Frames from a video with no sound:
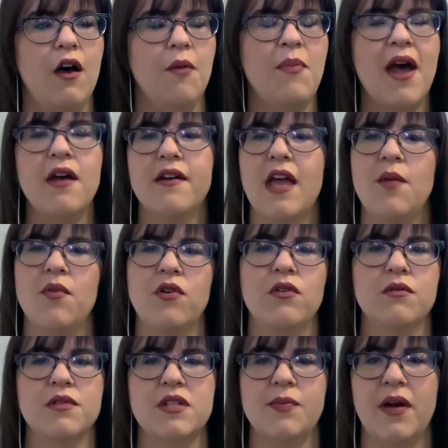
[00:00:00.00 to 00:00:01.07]
biochemical
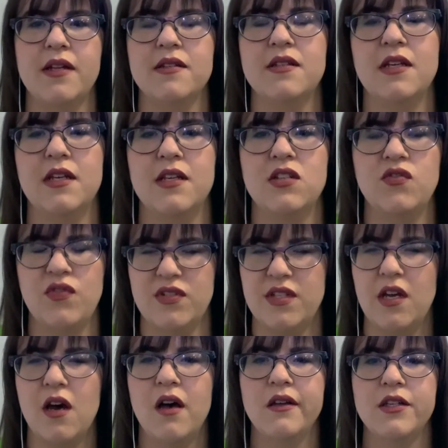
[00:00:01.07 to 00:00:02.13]
responses,
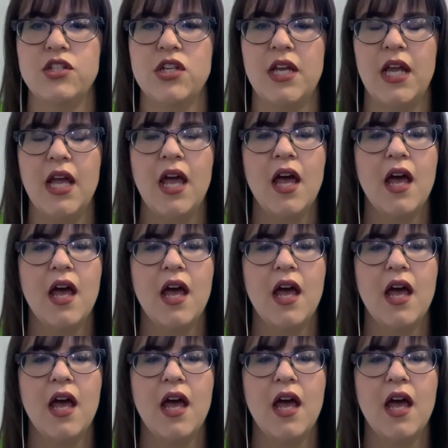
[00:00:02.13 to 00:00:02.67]
physiology.